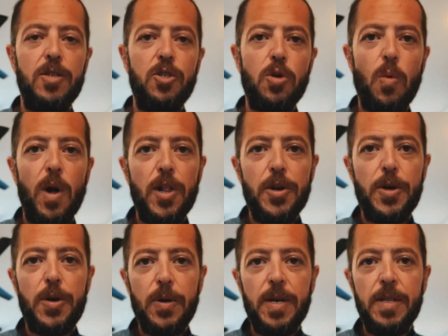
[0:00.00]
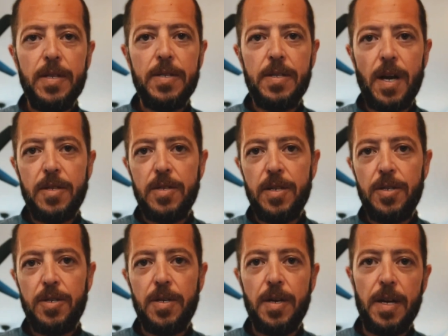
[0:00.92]
So while you're cooking the
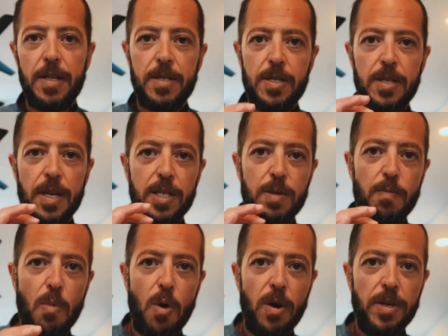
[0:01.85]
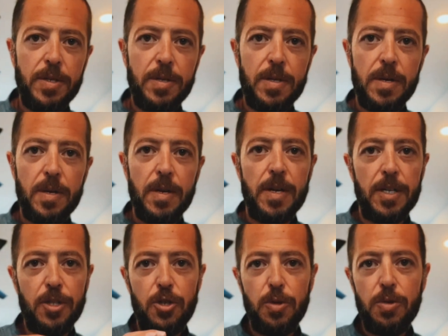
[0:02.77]
sausage, it stays moist
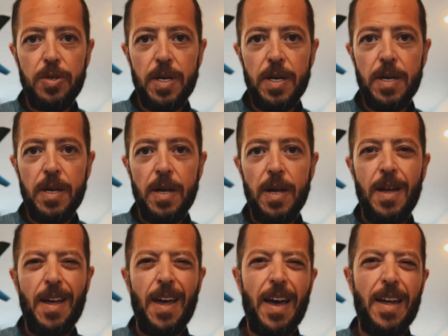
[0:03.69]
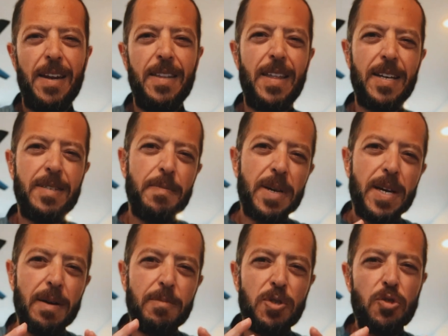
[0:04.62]
and juicy, and it doesn't
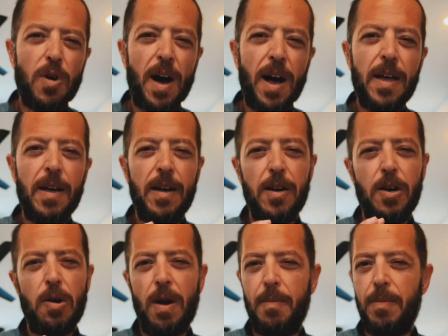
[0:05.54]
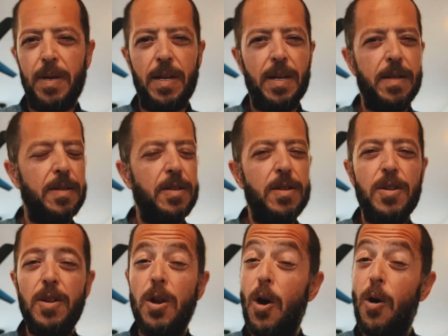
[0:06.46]
become dry and crumbly.
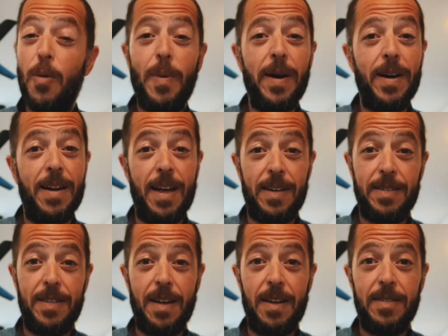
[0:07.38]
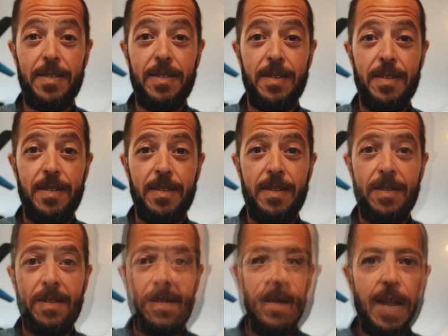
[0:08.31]
Nobody likes that.
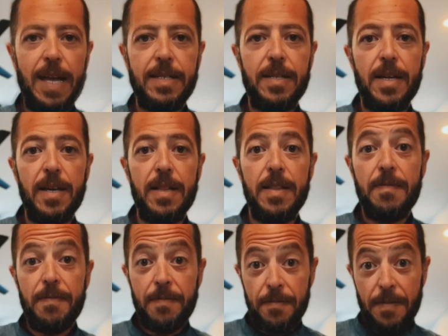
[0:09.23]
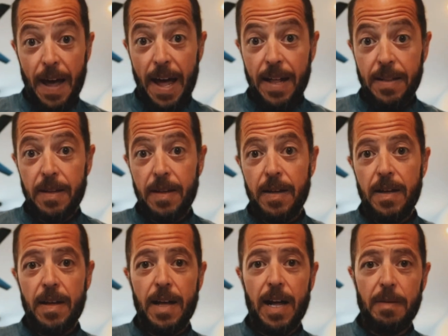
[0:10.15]
Lastly, the fat
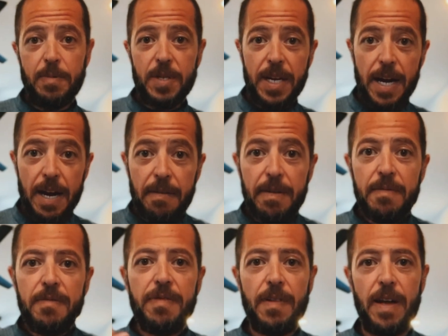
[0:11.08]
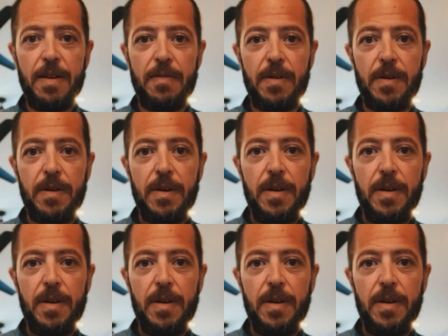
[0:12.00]
helps carry flavor.